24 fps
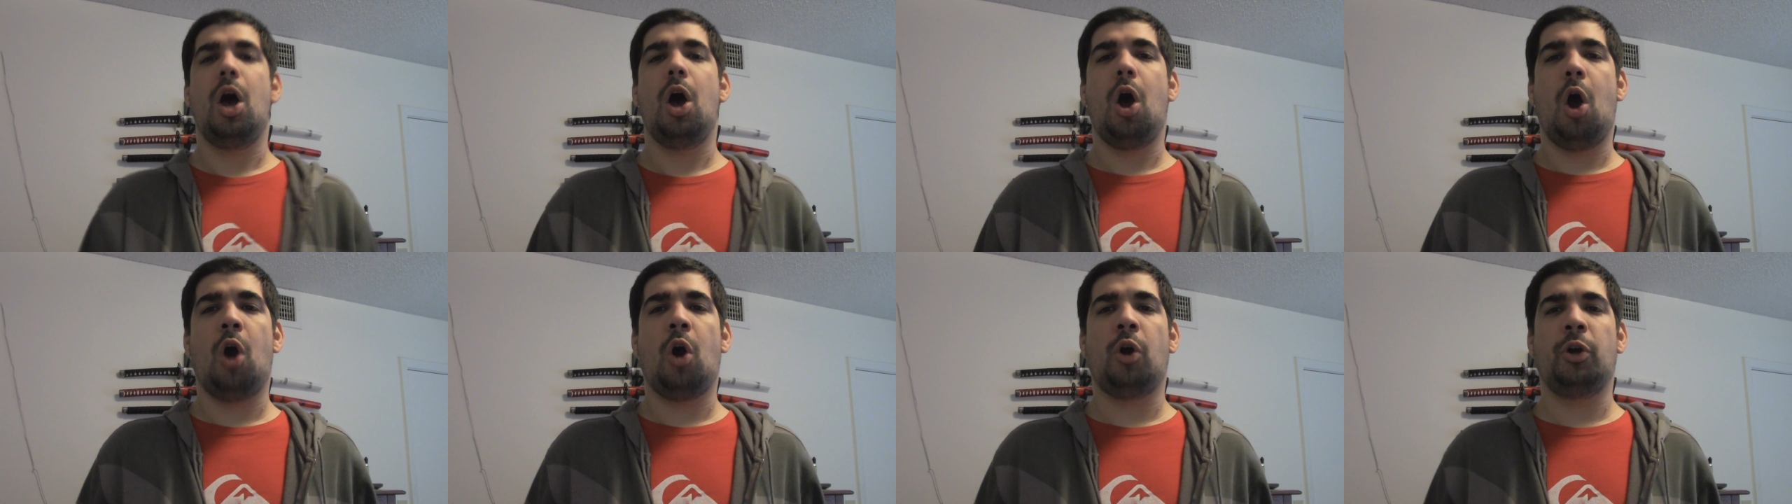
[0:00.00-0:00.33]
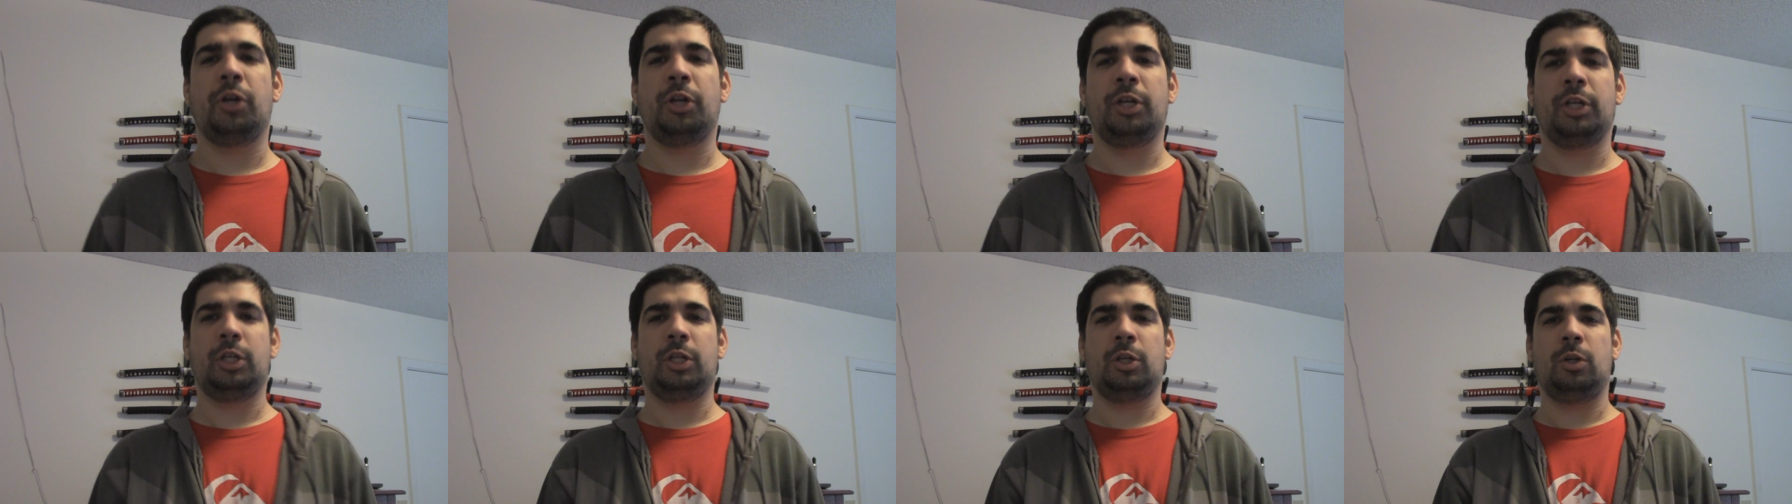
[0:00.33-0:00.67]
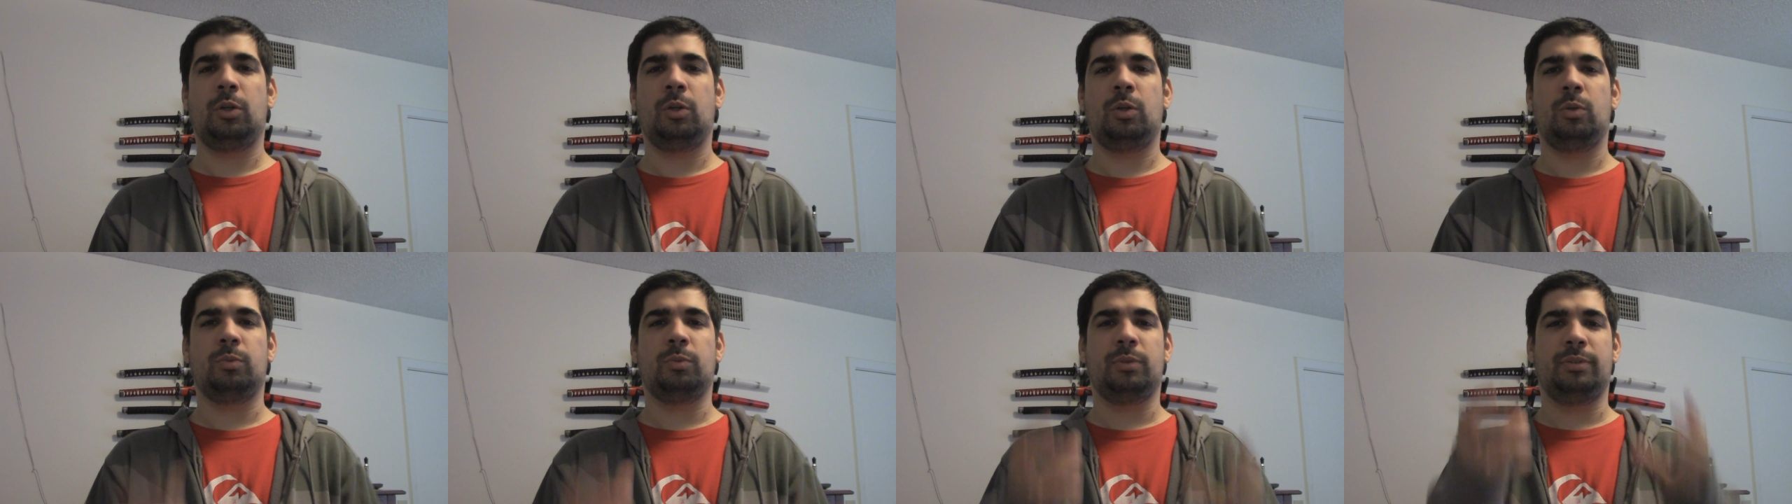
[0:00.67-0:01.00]

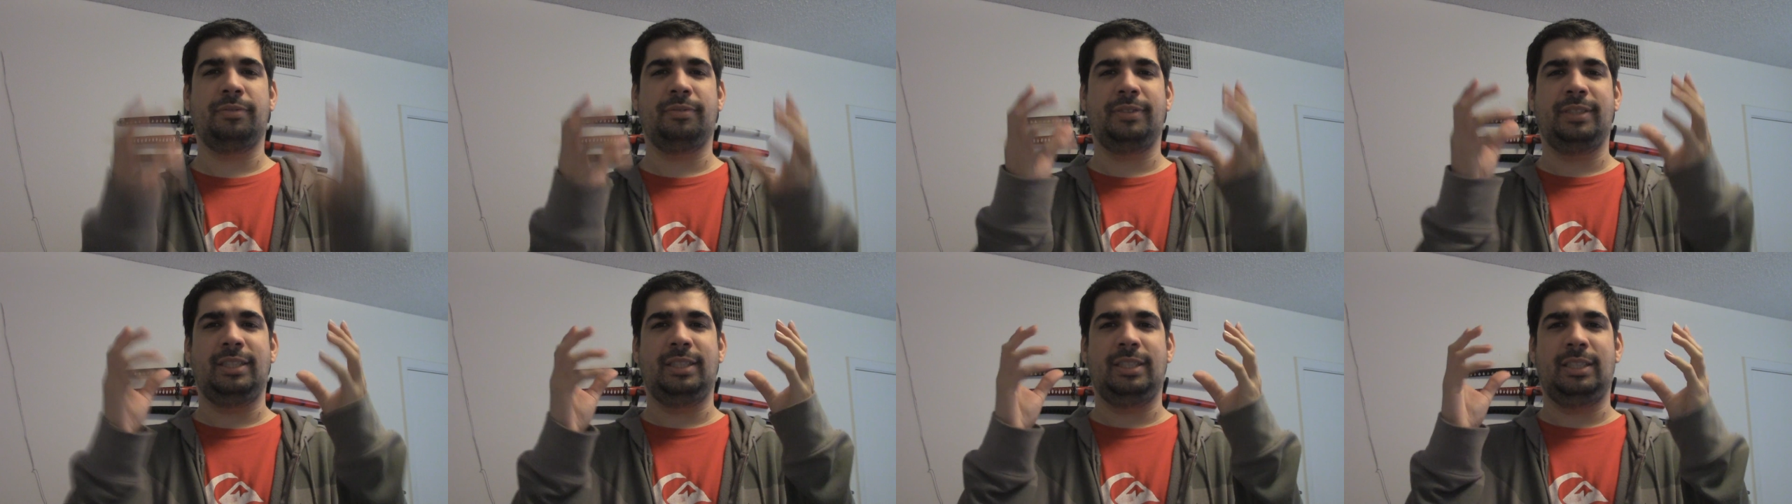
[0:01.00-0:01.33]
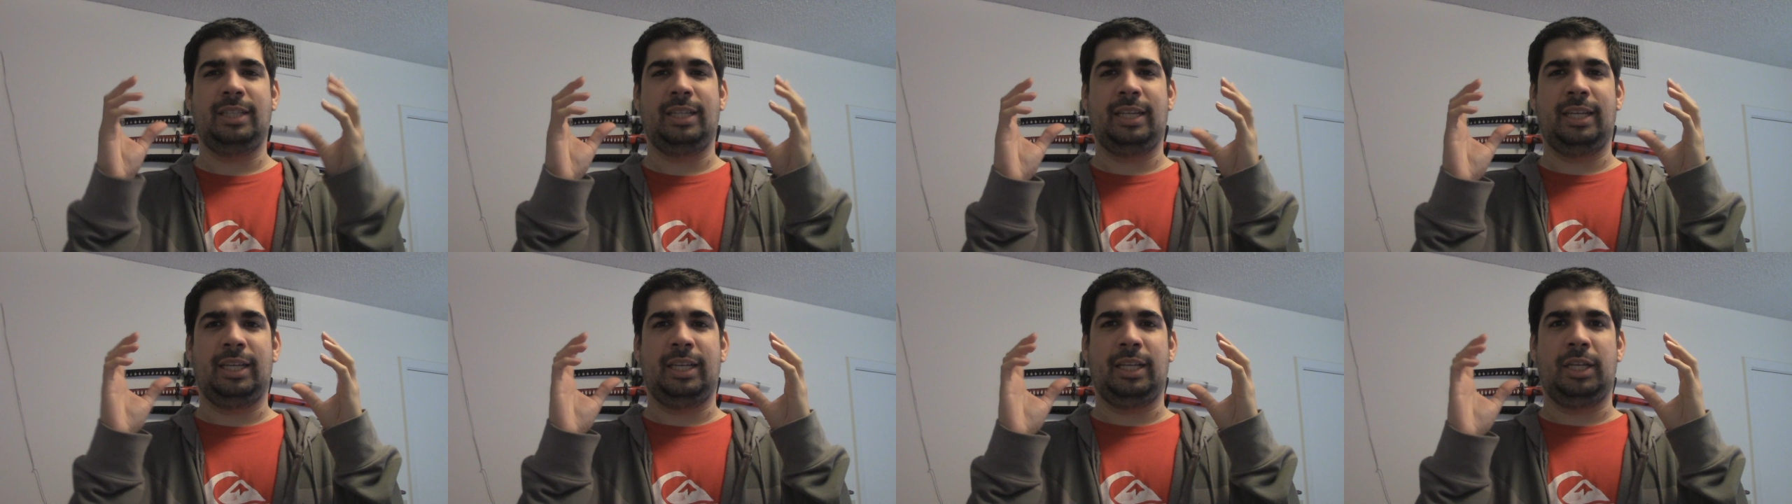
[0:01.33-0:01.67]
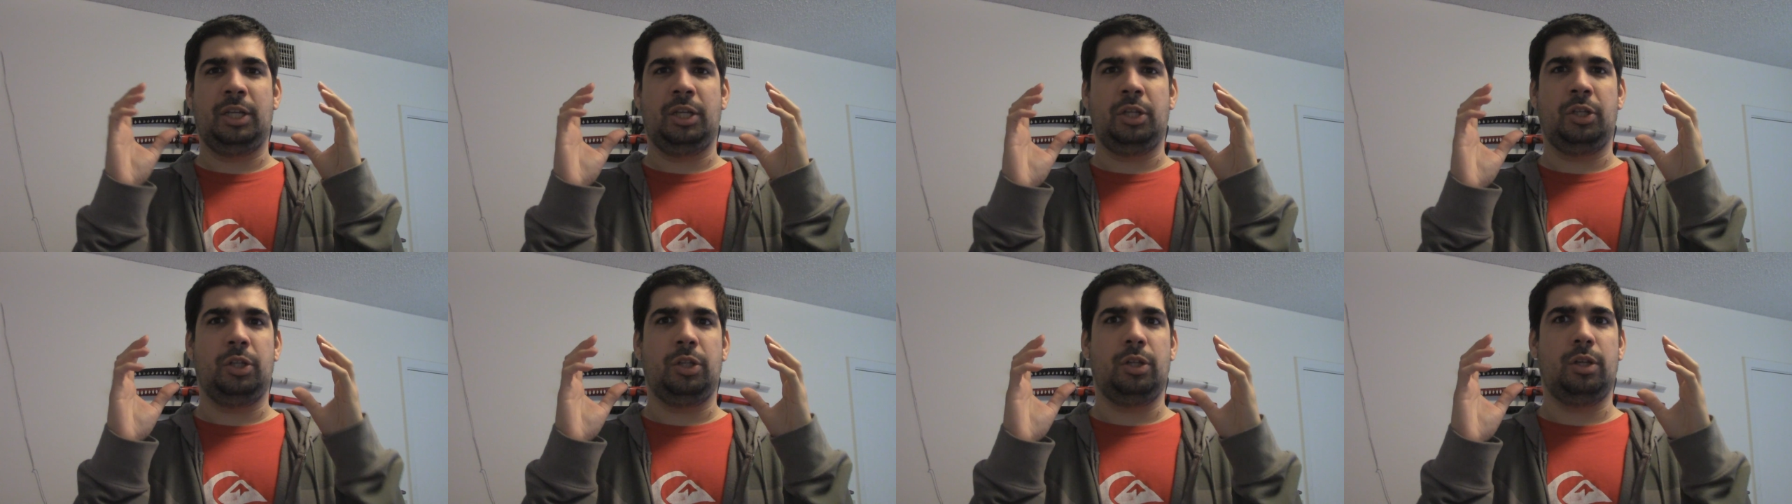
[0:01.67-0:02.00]
article
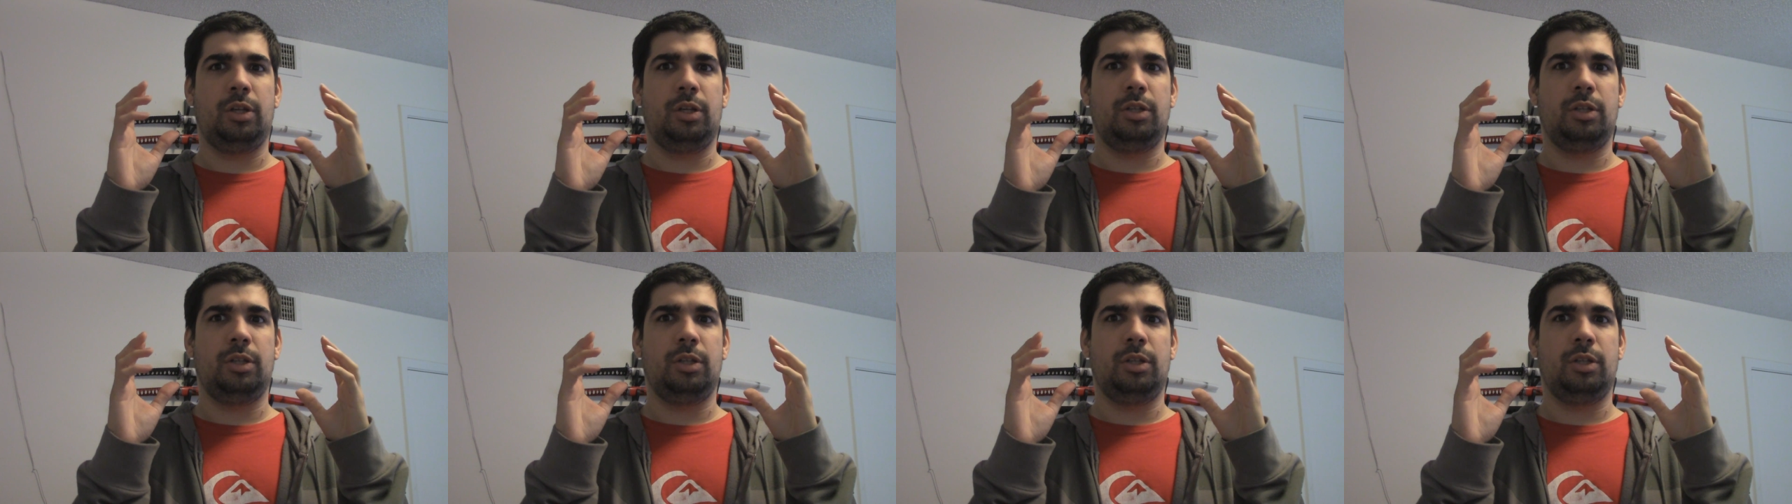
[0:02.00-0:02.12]
revealing